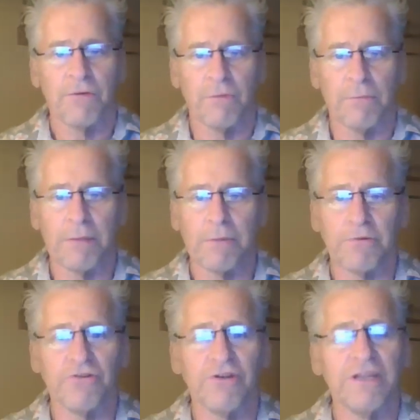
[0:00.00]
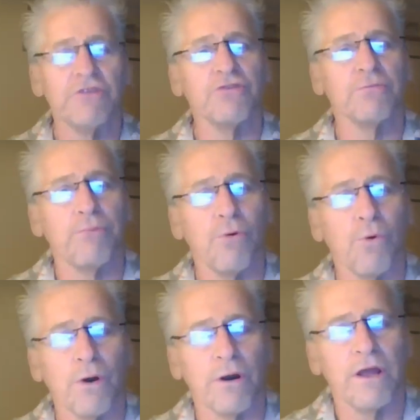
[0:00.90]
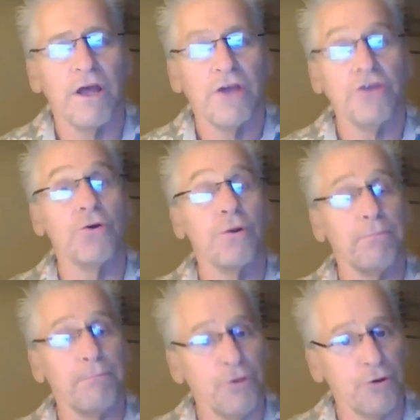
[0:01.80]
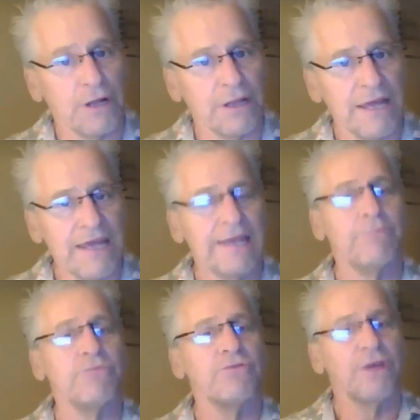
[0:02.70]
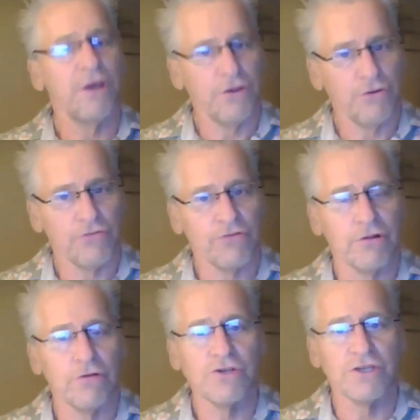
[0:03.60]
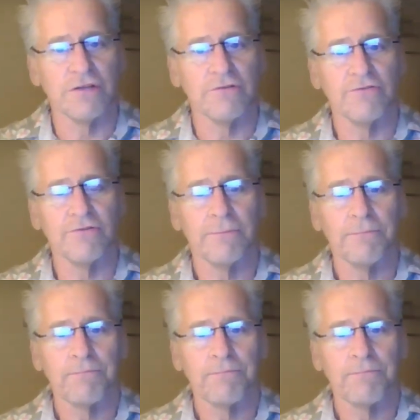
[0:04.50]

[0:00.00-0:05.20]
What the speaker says: Remember, but you need to support your claims, your solutions,